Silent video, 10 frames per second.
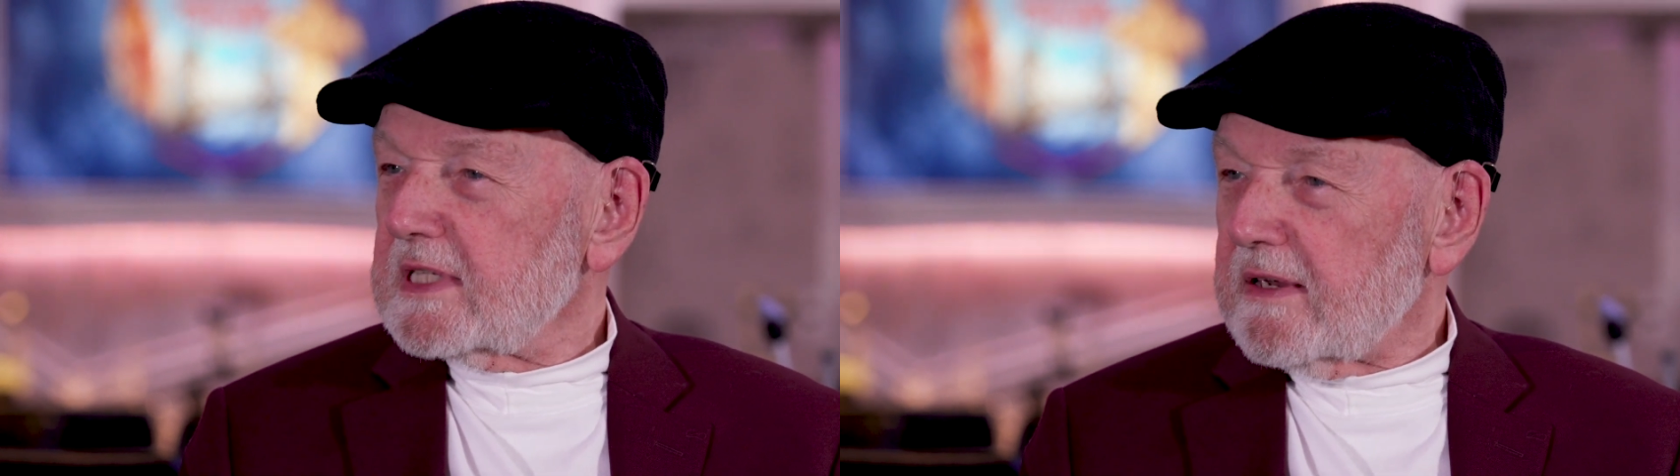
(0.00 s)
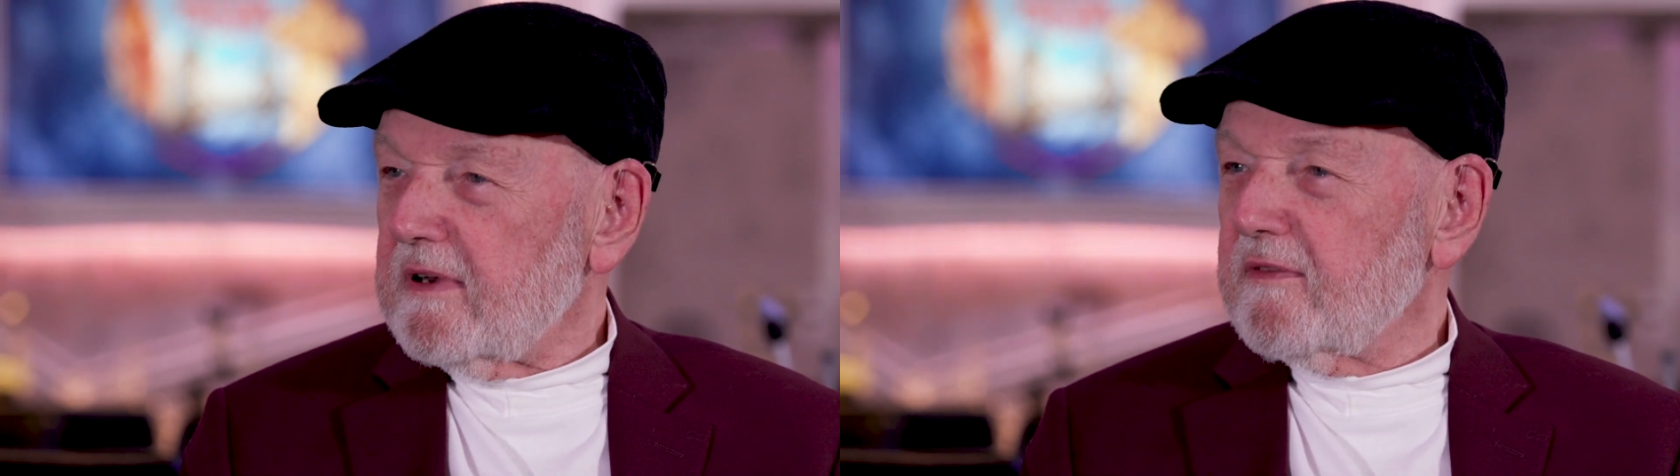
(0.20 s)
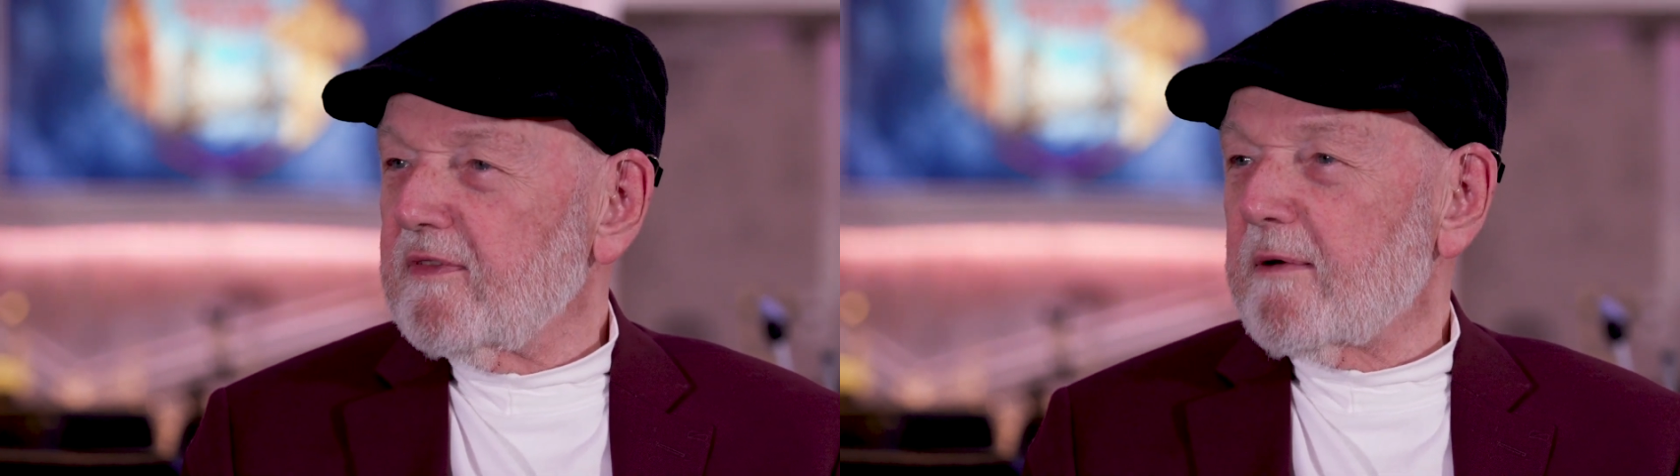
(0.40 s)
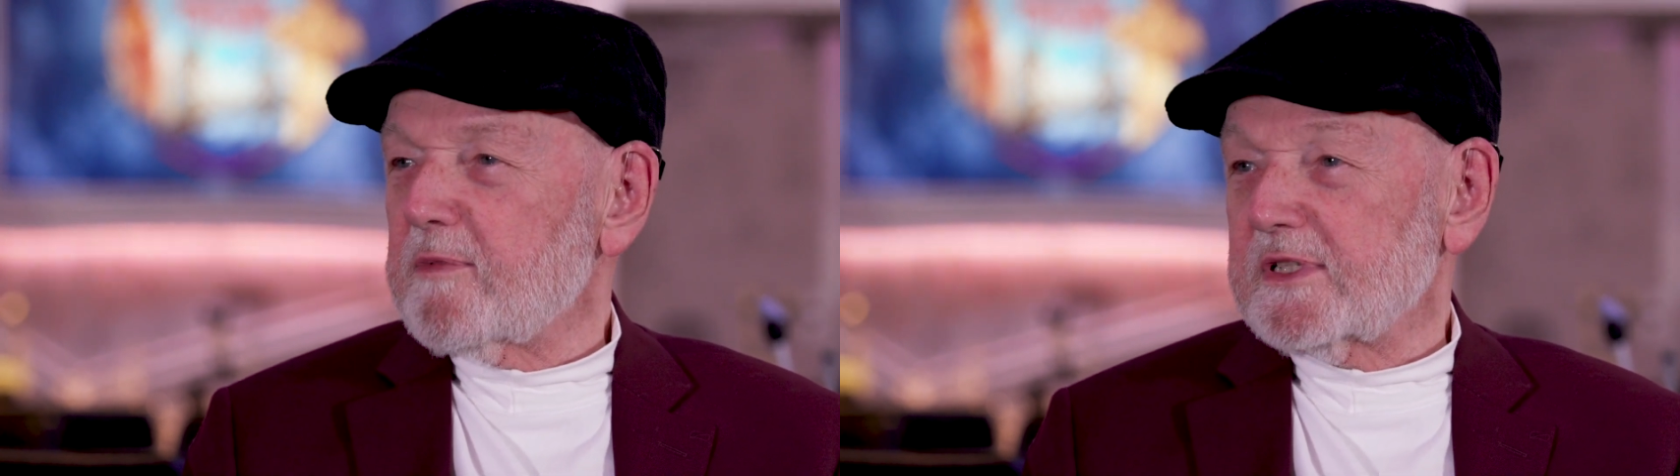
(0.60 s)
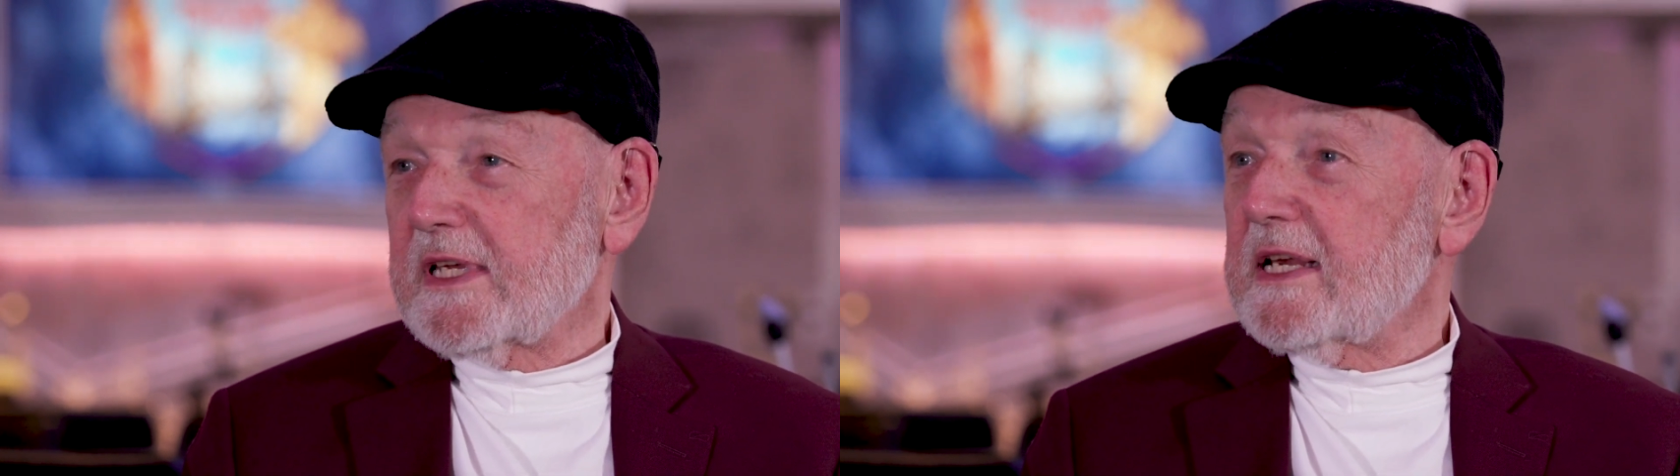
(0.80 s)

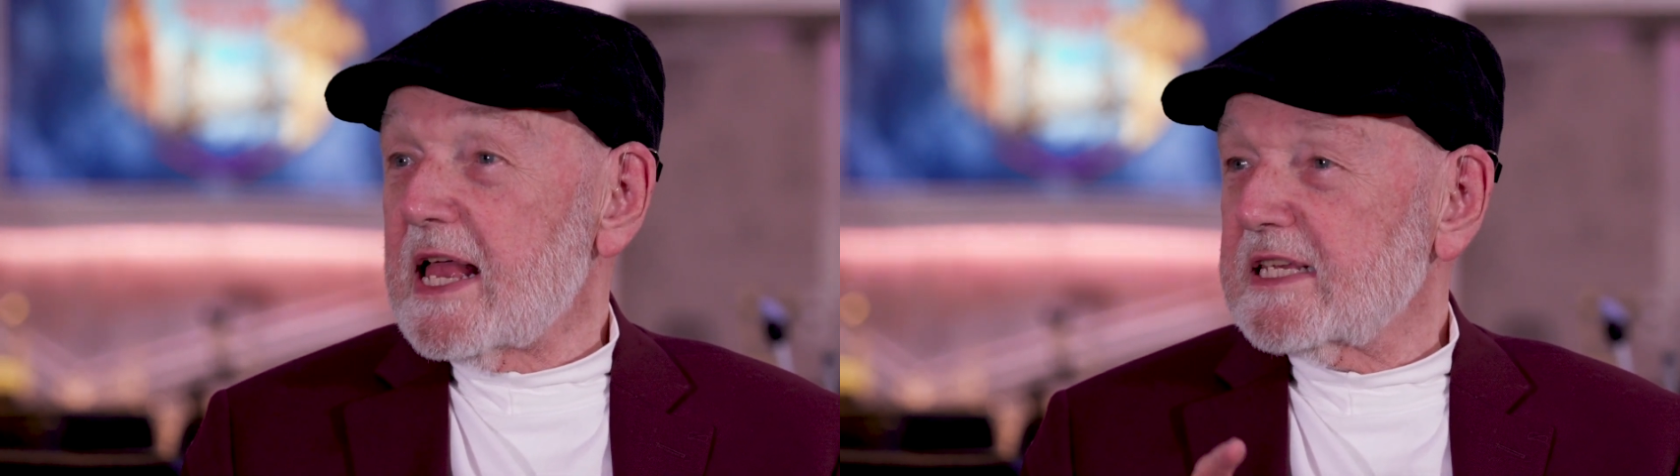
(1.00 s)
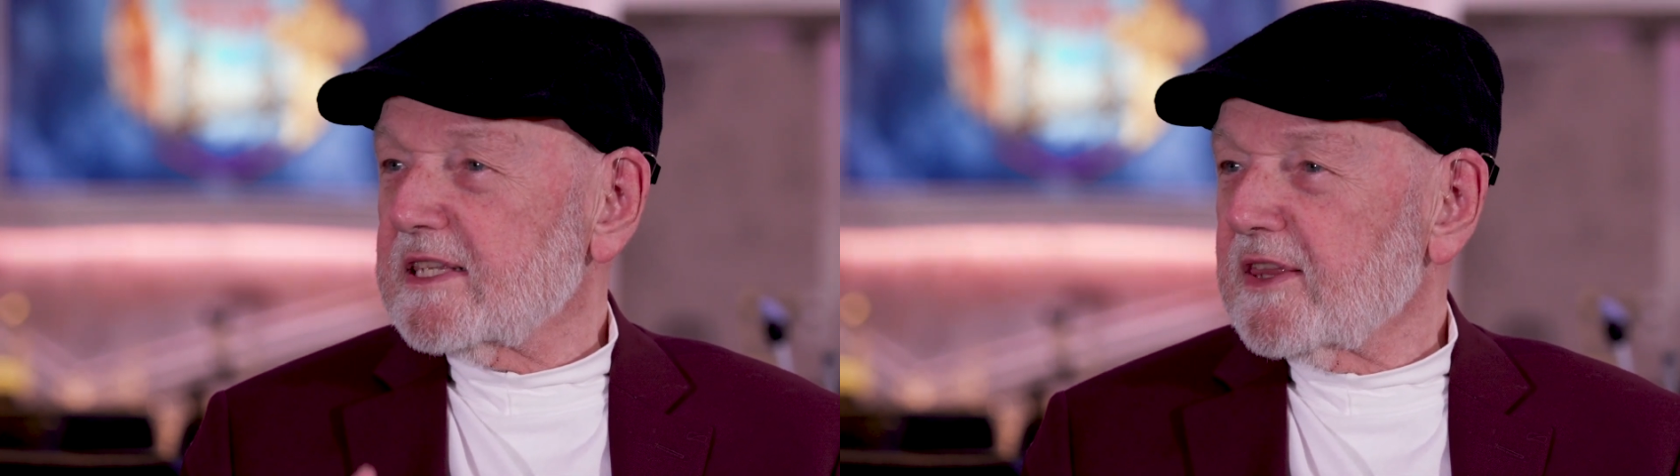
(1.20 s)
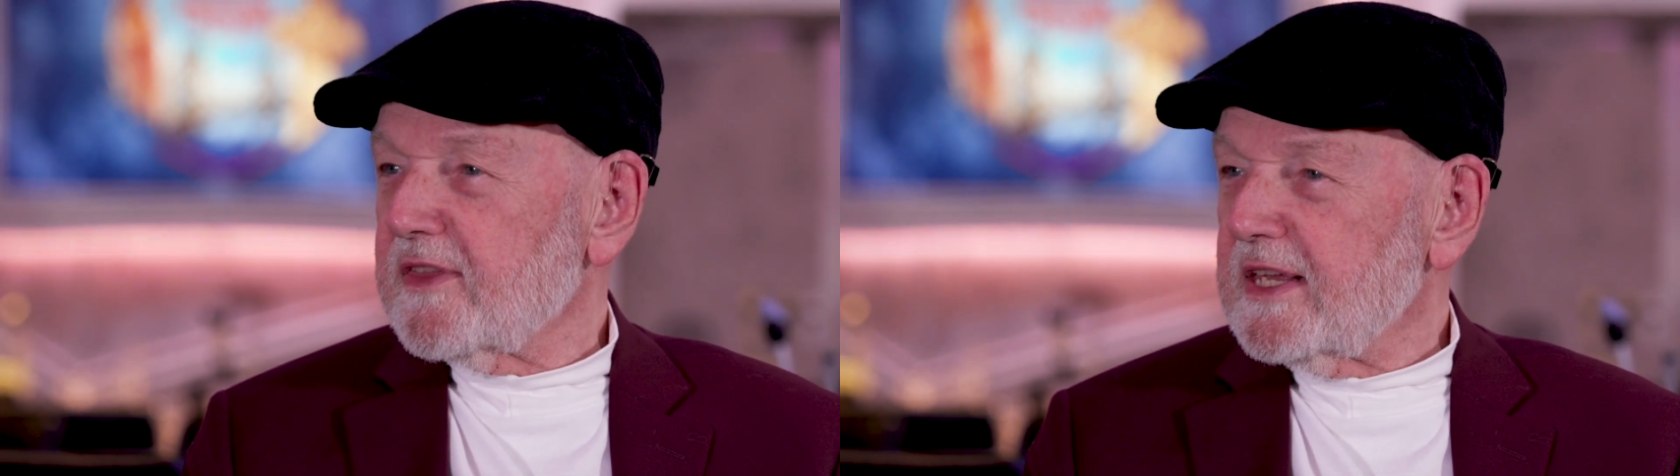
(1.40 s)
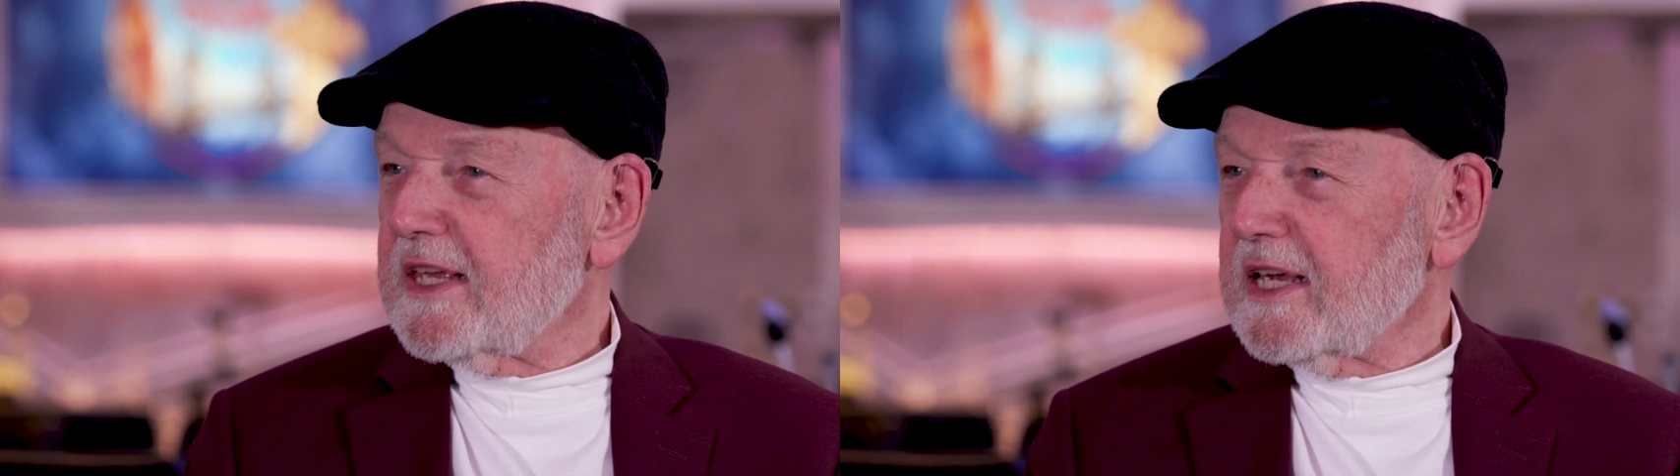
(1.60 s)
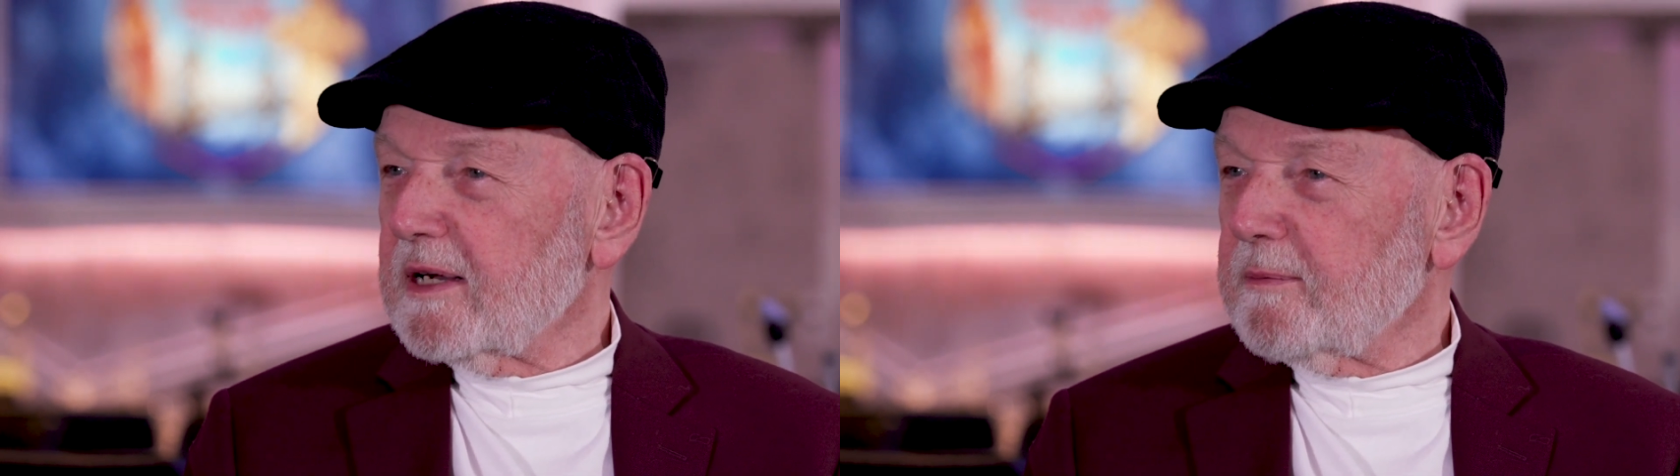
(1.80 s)
75%, that's the
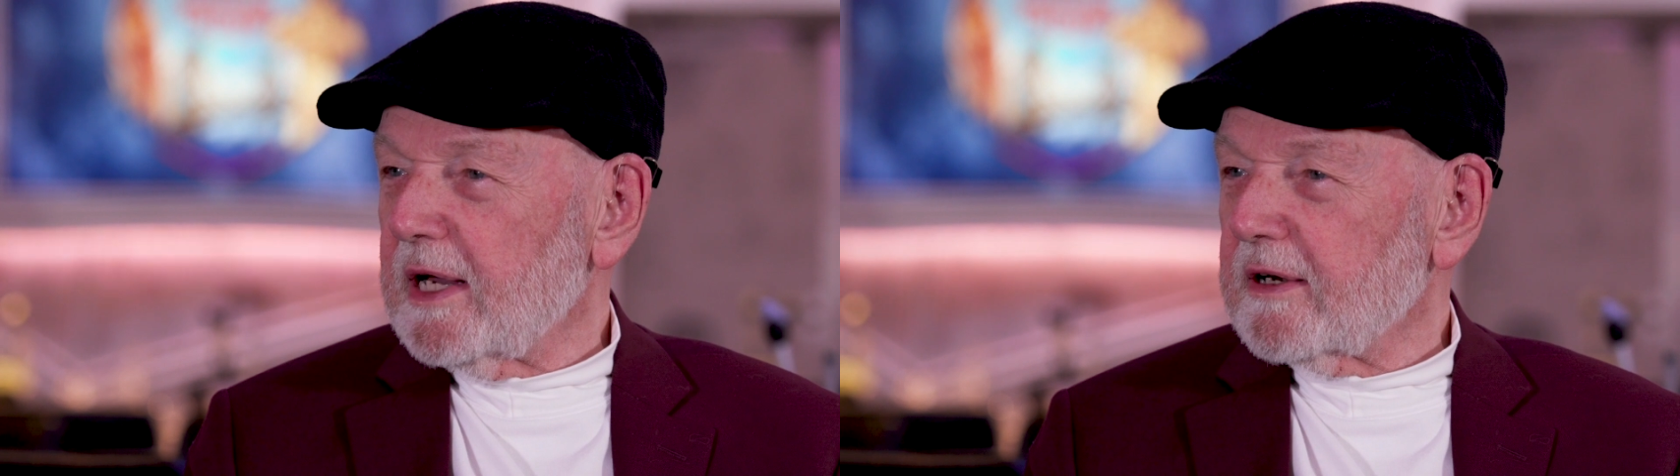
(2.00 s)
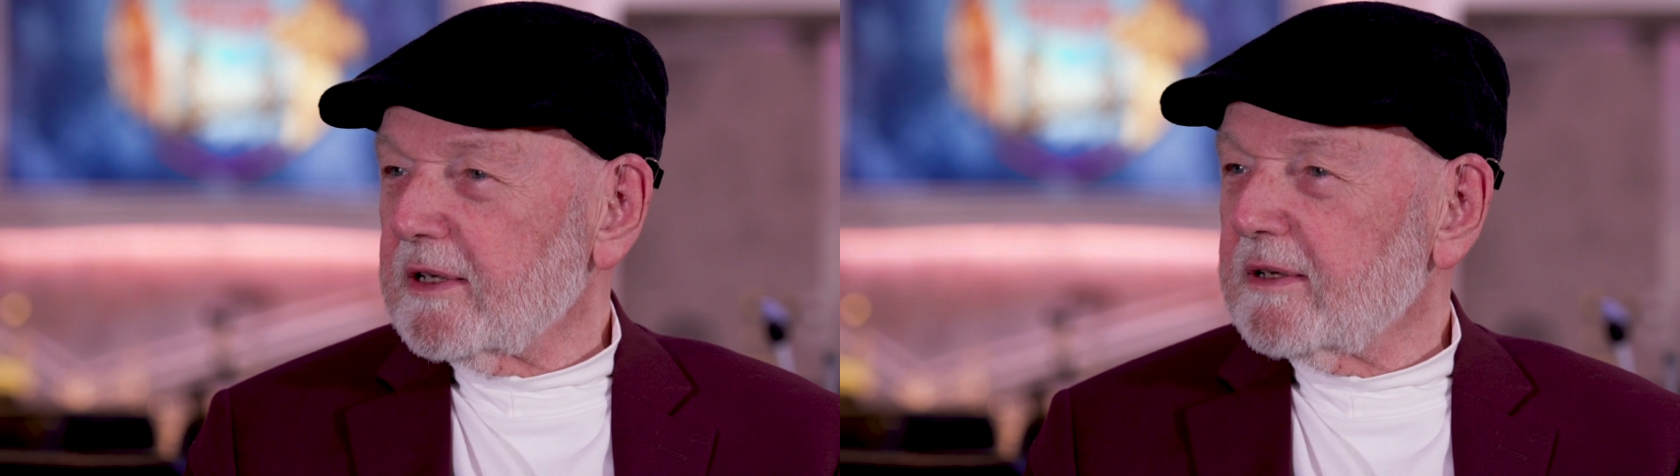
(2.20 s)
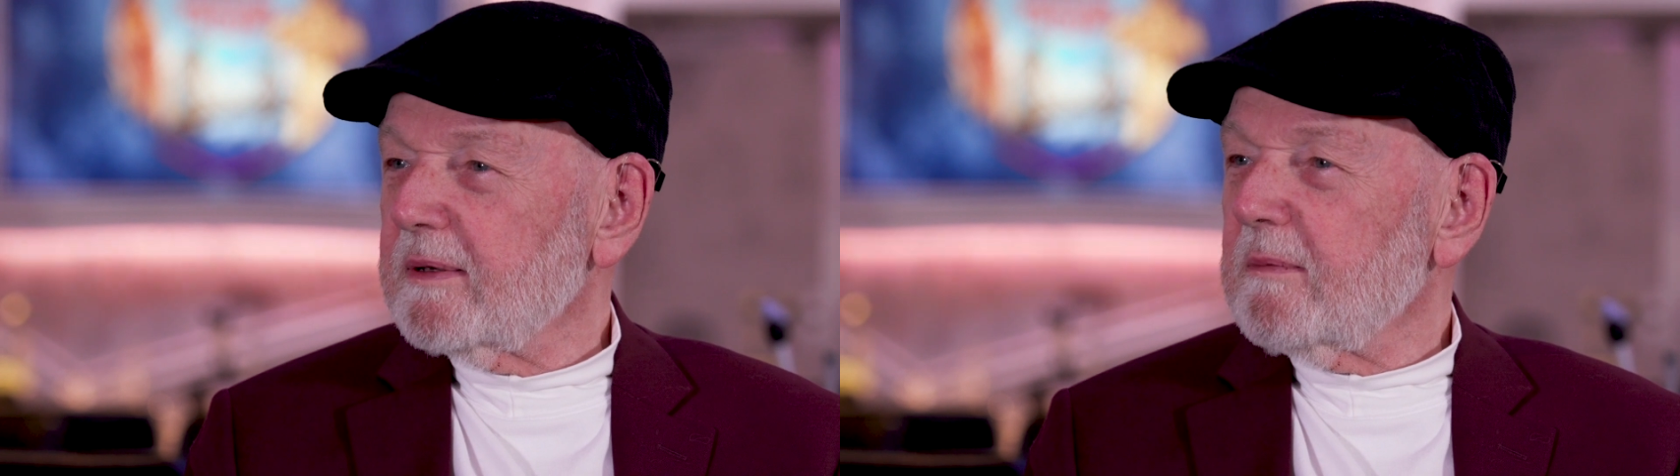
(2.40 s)
thinking about it